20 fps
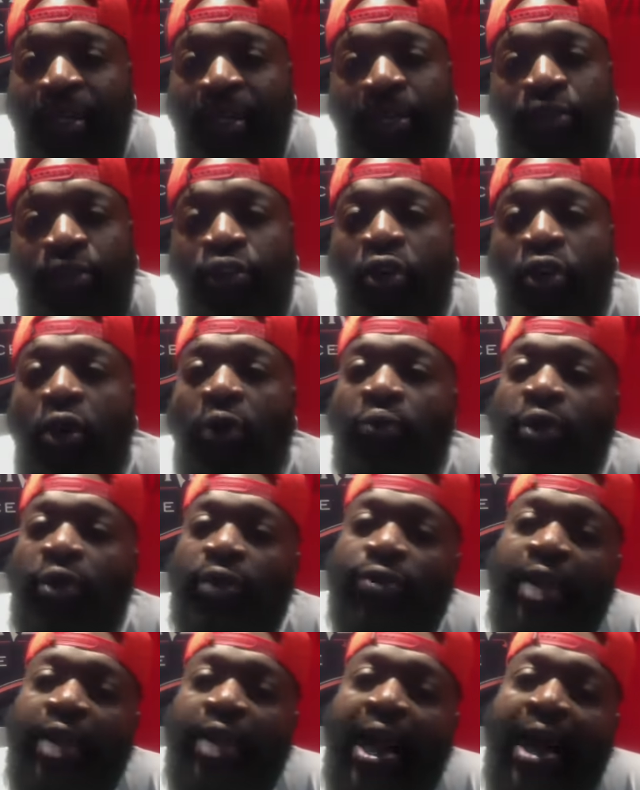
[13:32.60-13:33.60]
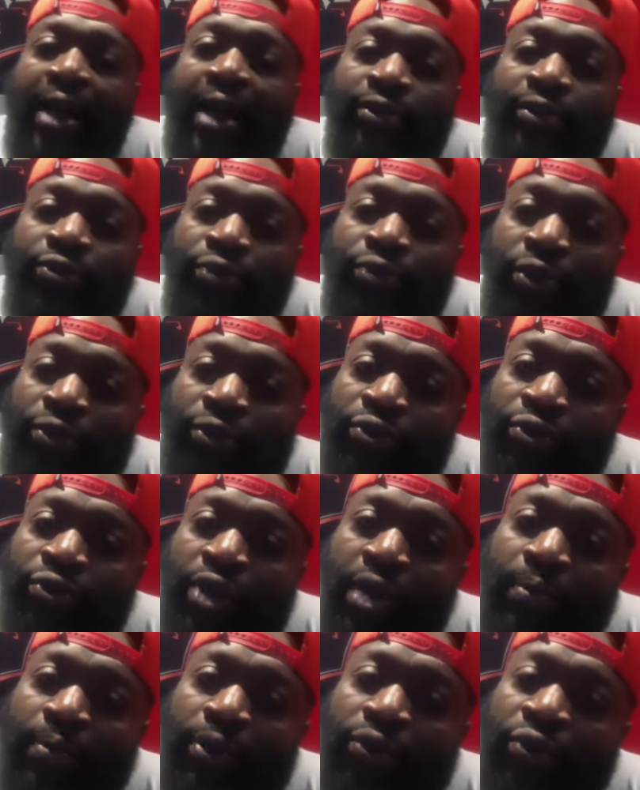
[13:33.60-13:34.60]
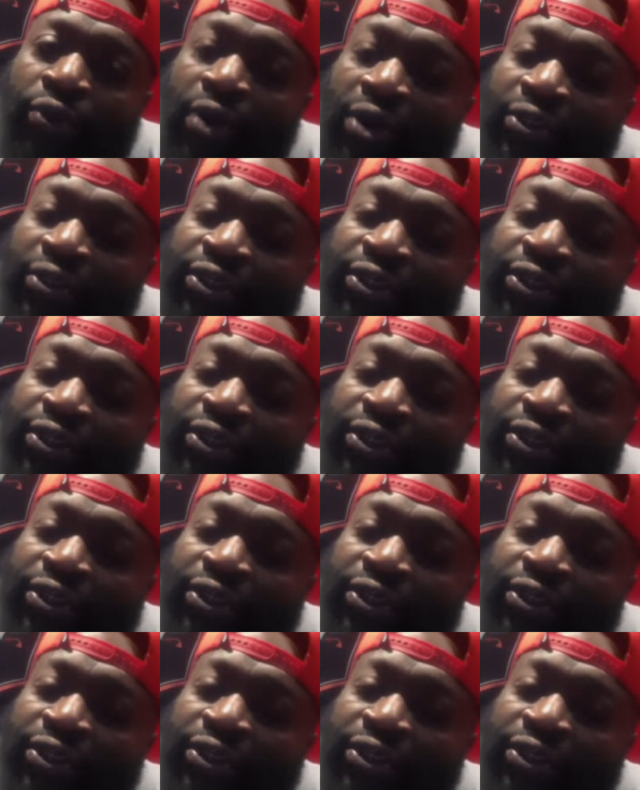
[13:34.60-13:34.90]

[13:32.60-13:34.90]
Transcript: No, it will not. You know, you come across